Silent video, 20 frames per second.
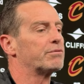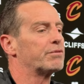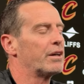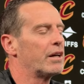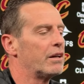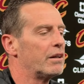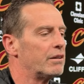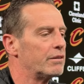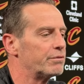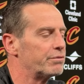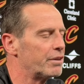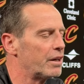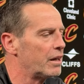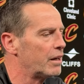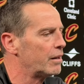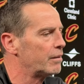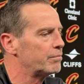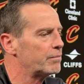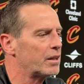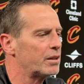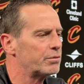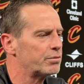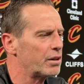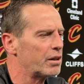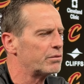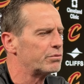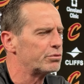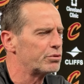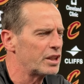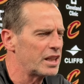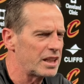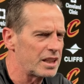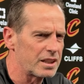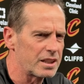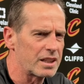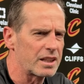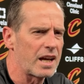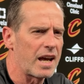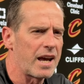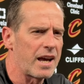of reading the
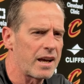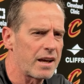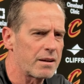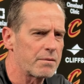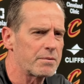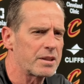game.